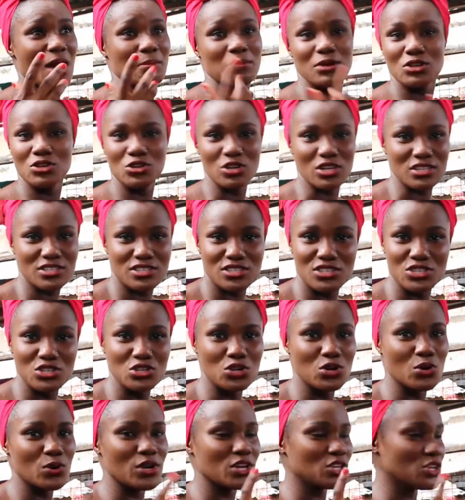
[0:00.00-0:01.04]
in your
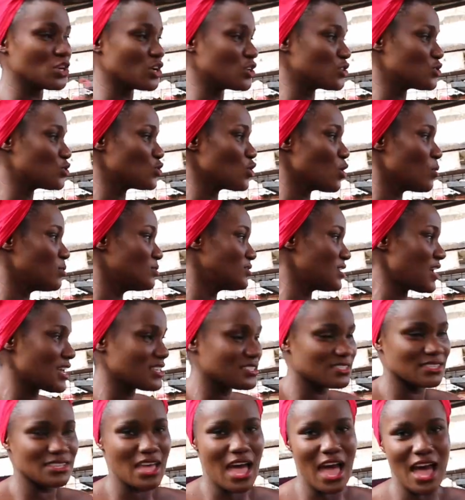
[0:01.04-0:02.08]
stew, in your soup,
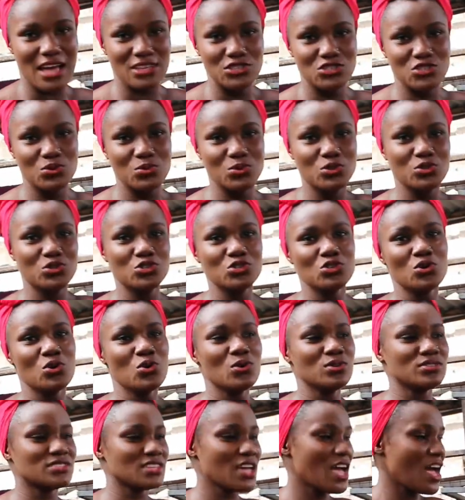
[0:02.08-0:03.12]
just as you would
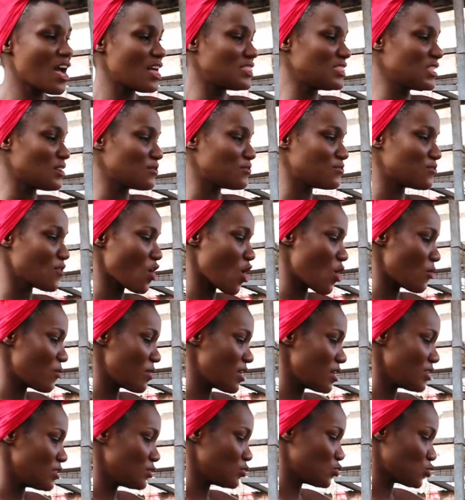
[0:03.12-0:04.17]
use the
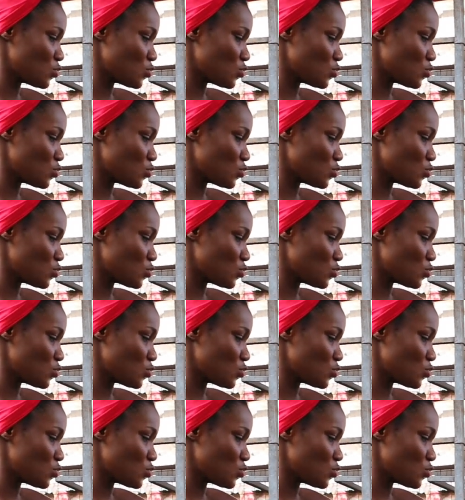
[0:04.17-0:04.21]
foreign